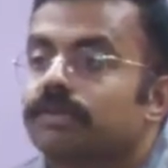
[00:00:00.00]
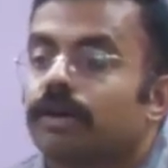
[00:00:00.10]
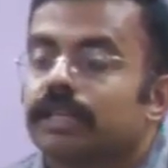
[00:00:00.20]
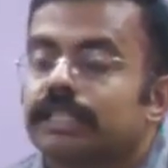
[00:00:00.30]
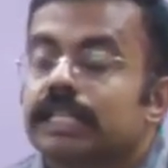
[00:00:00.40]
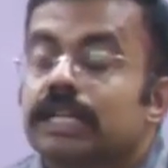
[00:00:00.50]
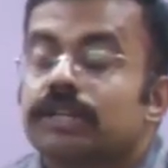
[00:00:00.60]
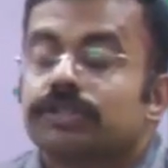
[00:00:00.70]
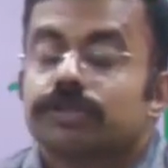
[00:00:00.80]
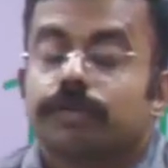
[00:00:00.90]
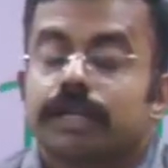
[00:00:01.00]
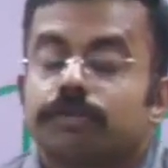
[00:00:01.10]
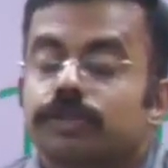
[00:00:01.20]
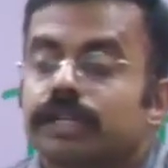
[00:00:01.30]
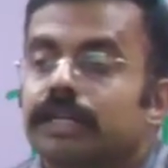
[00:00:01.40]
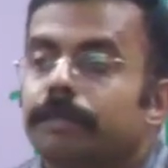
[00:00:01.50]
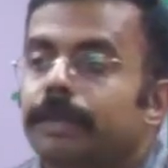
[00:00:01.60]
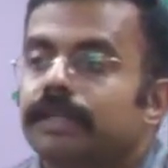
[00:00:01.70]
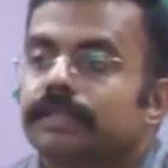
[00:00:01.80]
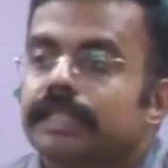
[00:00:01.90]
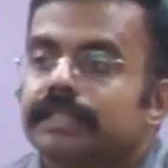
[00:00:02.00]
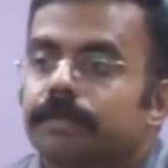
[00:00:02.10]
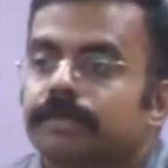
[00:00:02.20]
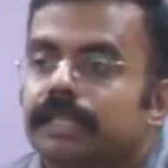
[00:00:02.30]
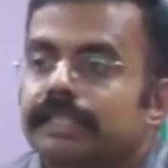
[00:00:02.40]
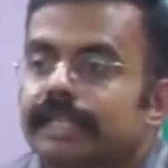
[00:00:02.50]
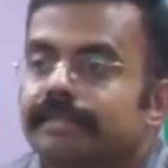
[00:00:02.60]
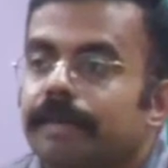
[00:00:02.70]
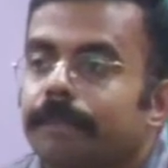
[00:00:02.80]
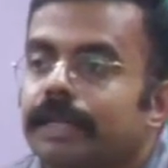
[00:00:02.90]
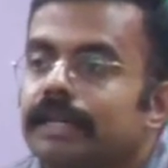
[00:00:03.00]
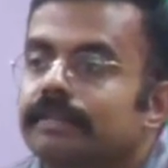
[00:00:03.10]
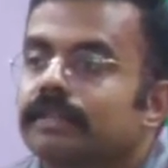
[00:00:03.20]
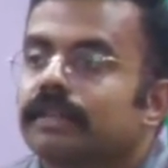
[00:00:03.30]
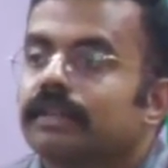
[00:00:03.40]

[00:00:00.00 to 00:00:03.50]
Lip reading: What is, so one ozone depleting substance example is